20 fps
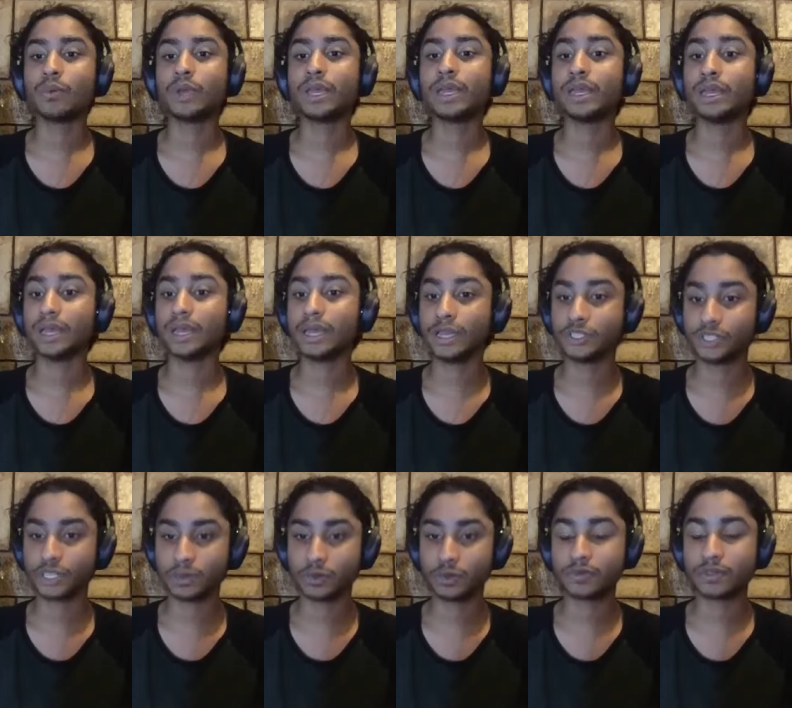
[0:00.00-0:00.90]
In
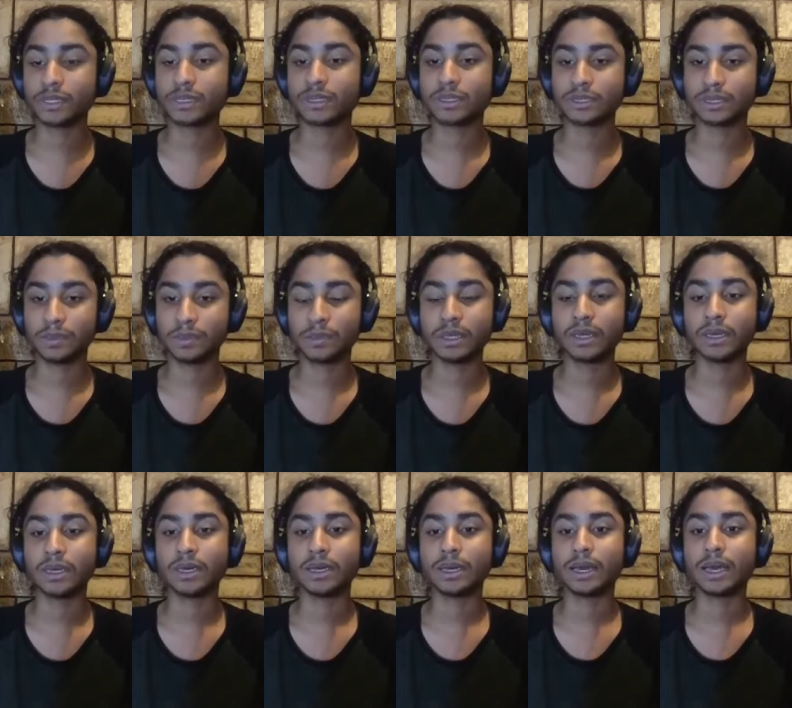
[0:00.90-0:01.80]
Egypt, we've seen the same
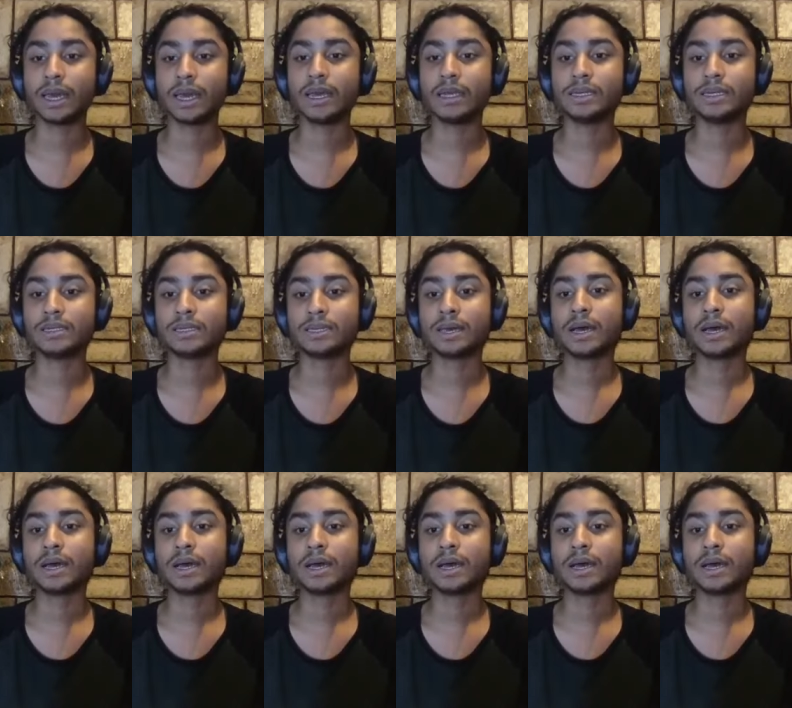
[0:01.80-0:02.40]
thing. And